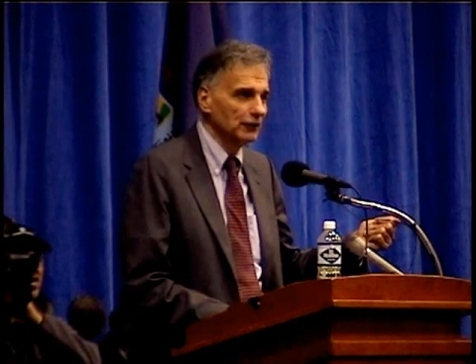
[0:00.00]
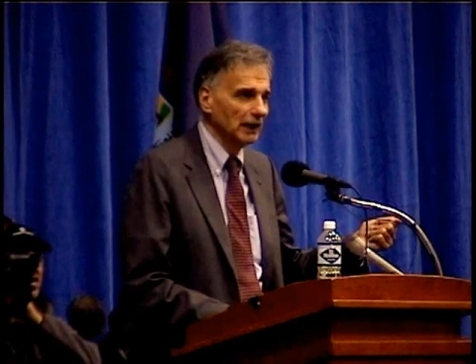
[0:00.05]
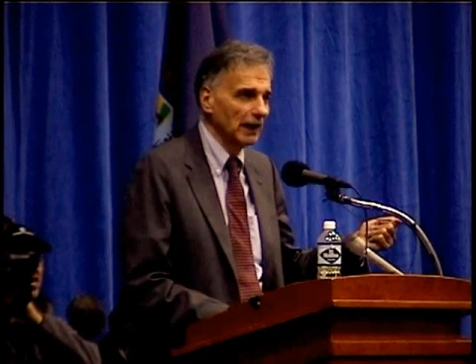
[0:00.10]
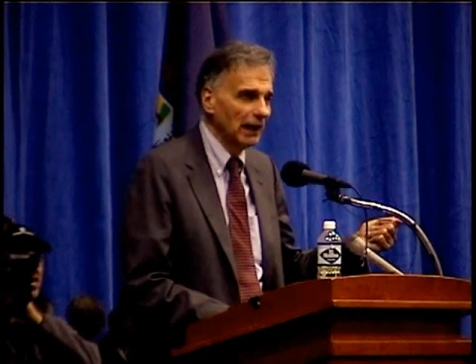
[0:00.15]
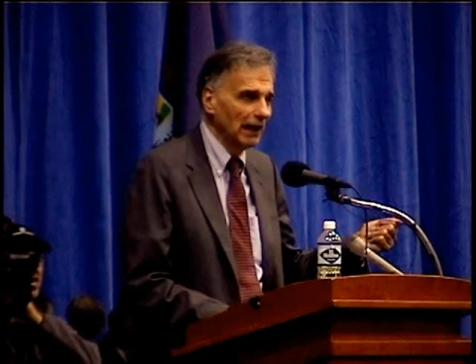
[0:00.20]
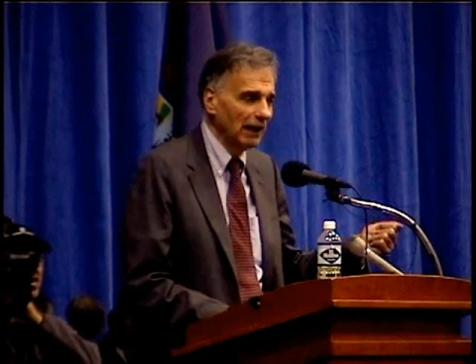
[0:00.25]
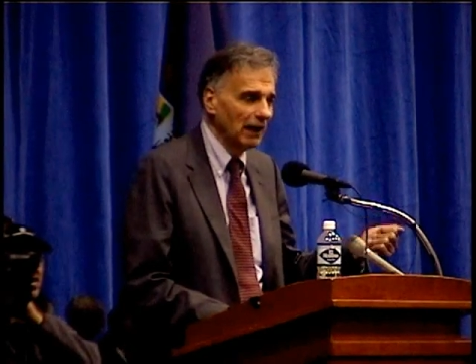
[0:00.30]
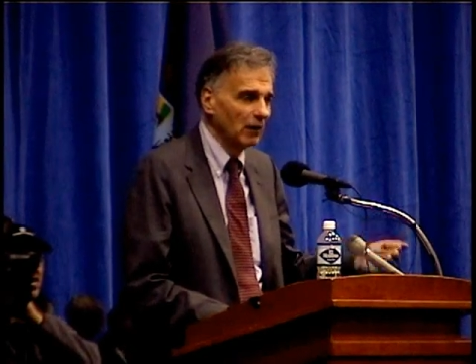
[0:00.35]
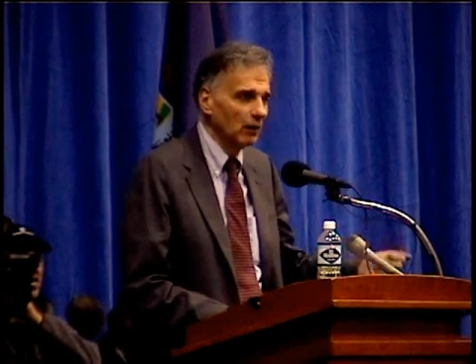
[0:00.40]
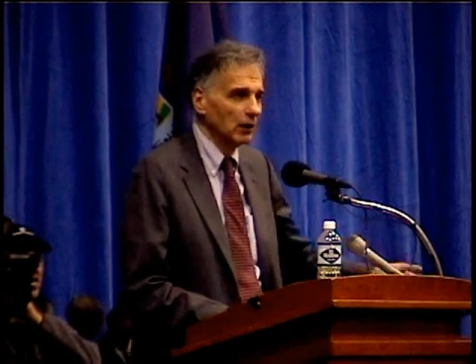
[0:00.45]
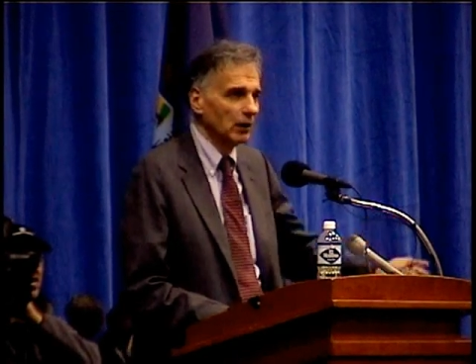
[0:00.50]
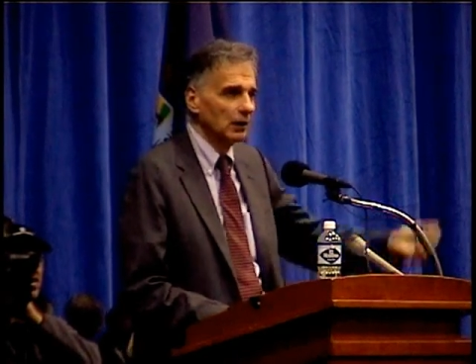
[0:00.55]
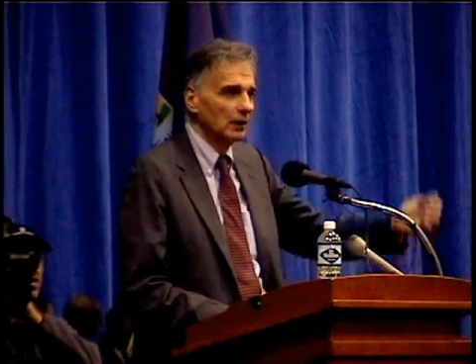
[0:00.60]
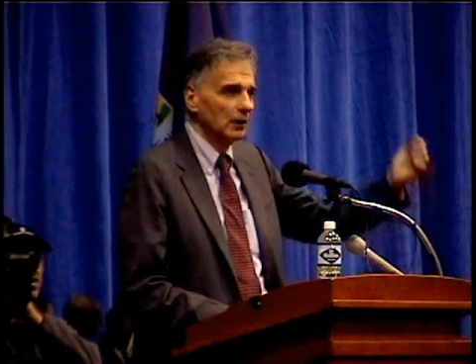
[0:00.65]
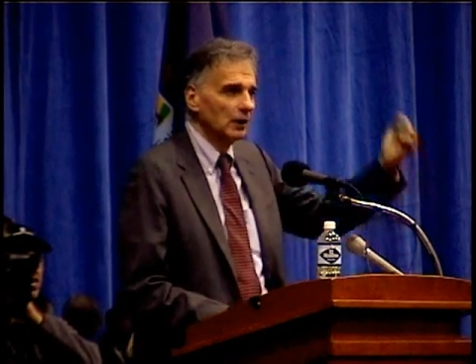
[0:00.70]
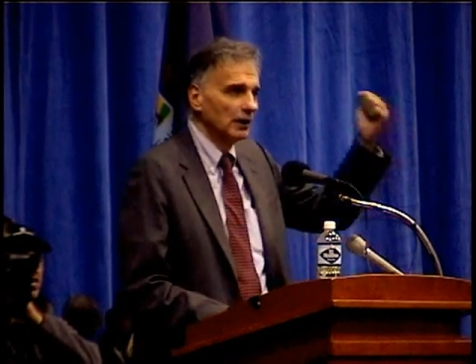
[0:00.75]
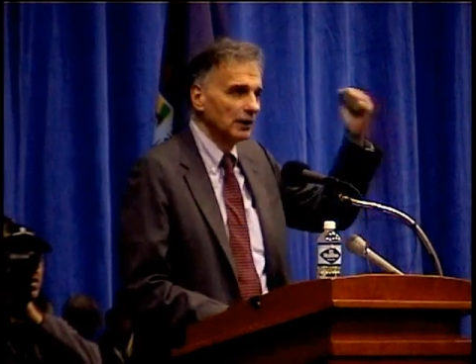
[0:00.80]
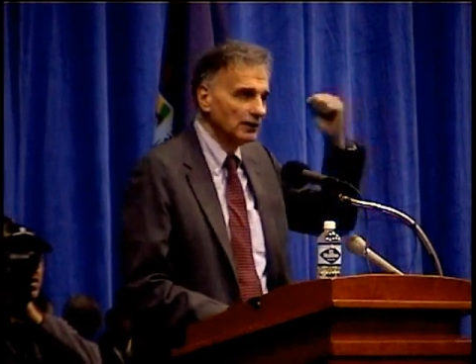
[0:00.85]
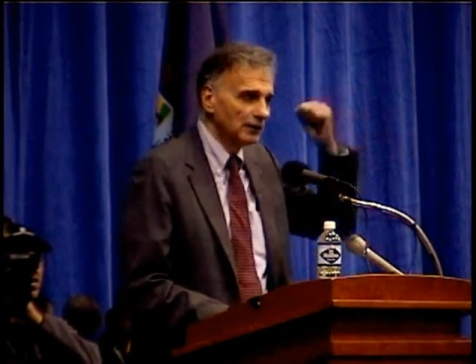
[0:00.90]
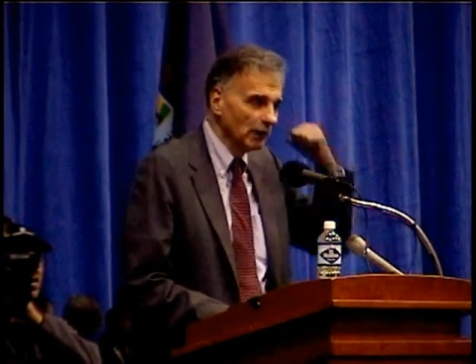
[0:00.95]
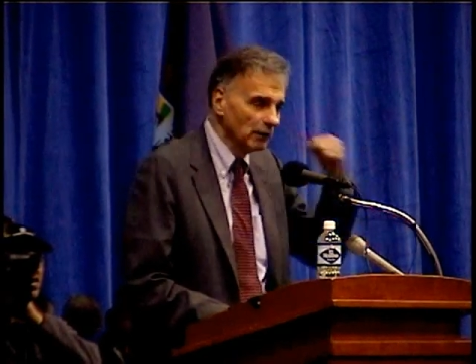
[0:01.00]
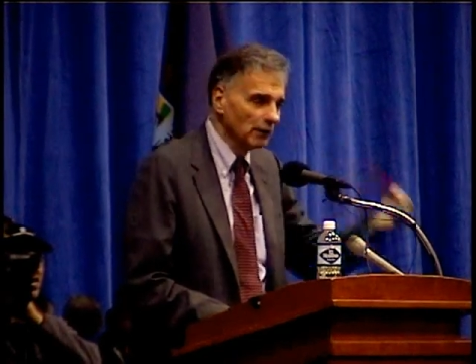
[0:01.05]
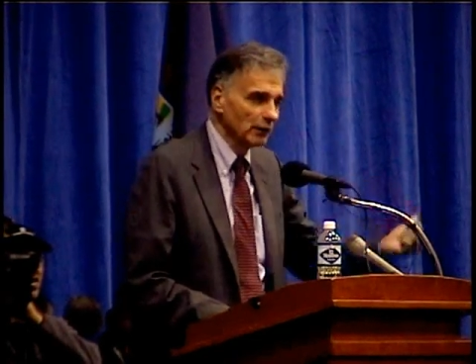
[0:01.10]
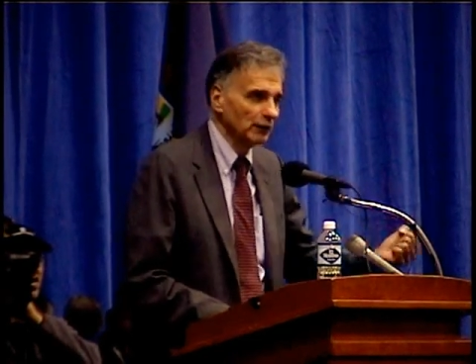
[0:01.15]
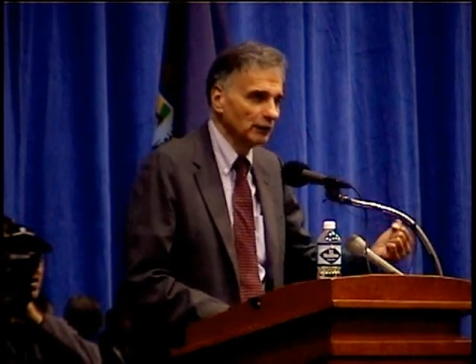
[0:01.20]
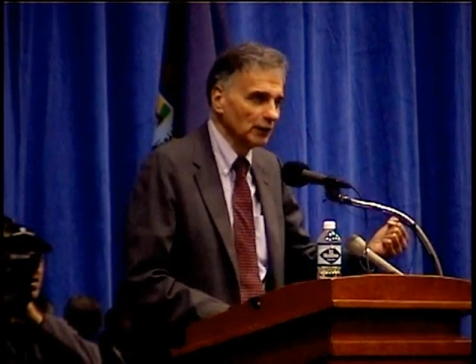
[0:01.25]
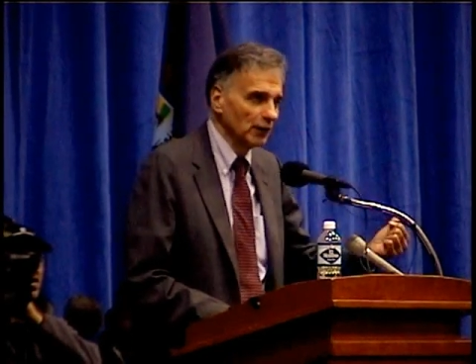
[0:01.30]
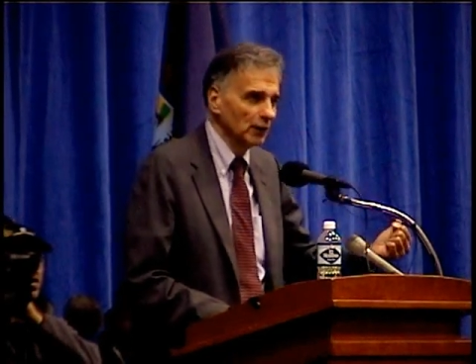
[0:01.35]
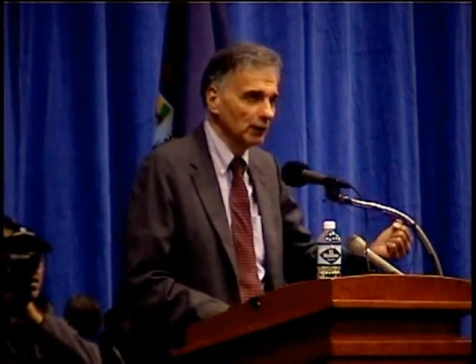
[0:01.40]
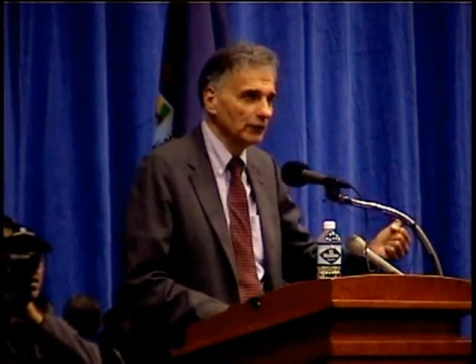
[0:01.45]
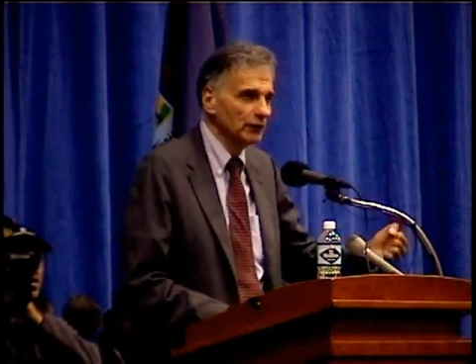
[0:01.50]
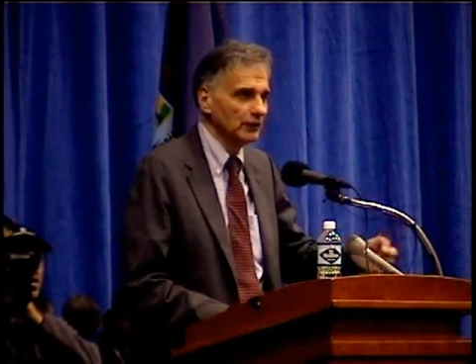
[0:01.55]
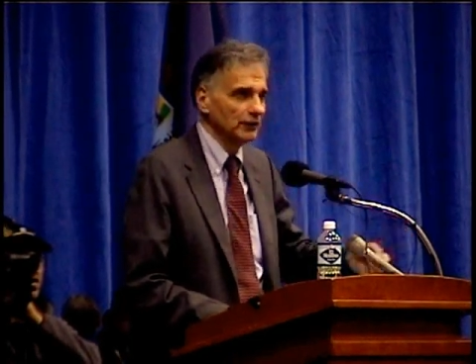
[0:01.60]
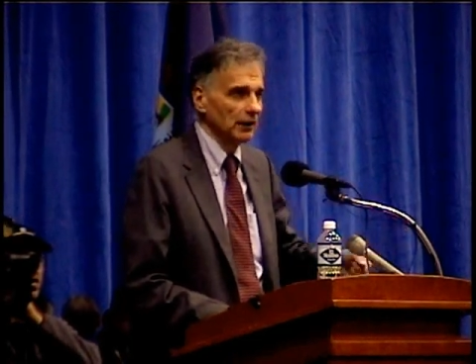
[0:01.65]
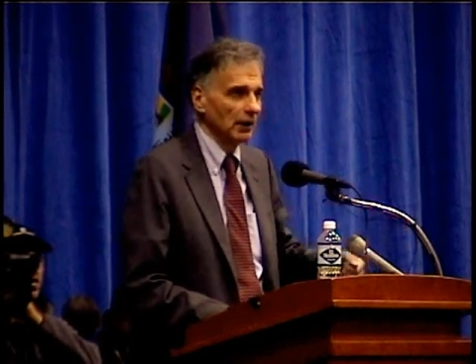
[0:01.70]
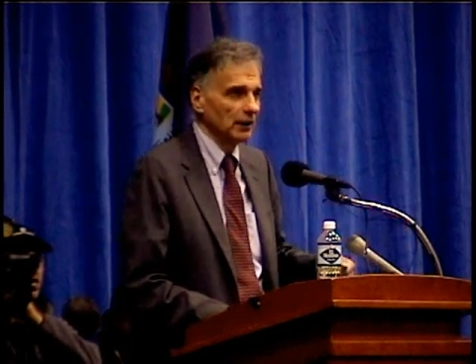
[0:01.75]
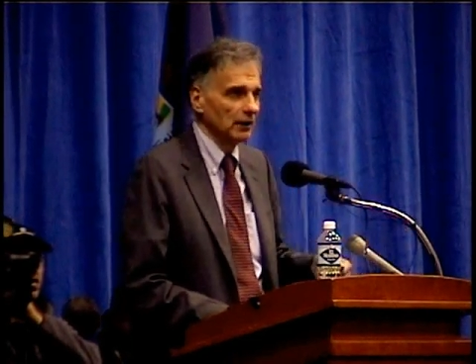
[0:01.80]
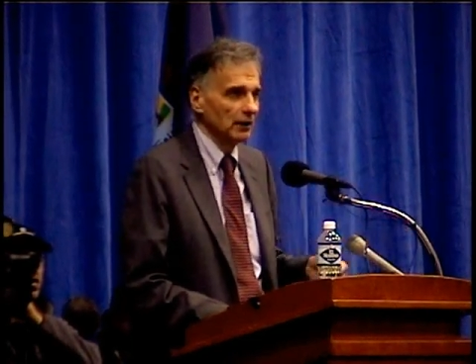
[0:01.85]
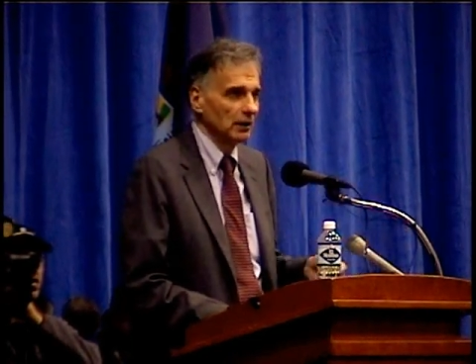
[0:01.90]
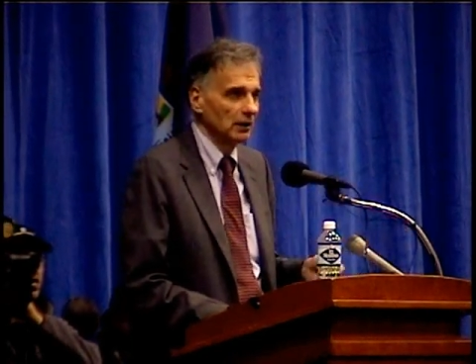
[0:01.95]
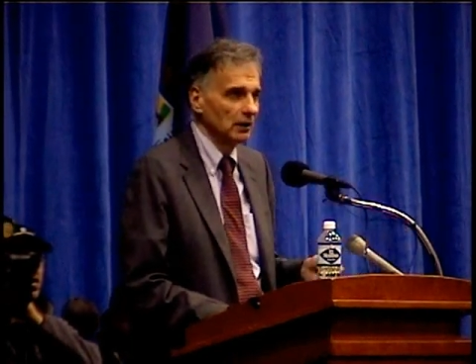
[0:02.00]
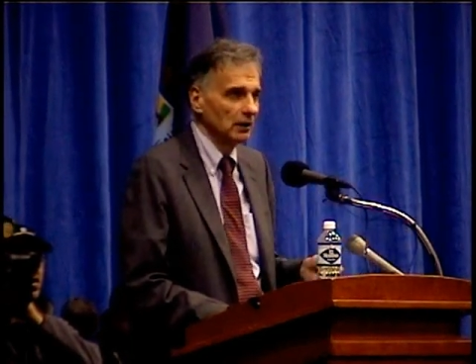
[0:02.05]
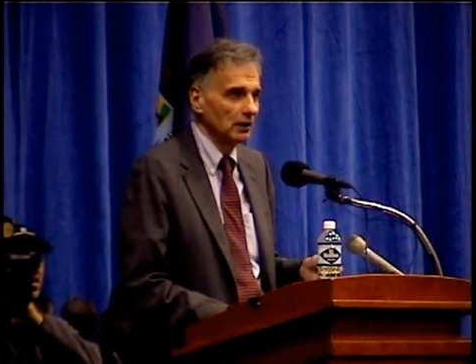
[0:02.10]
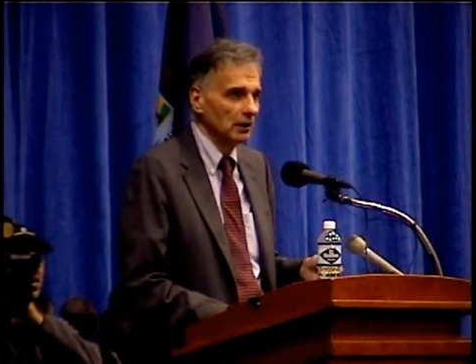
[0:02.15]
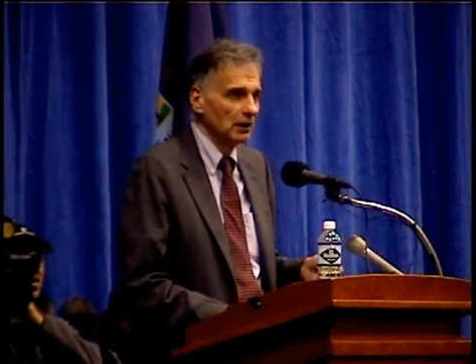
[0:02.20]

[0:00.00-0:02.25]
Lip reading: now. They refused it.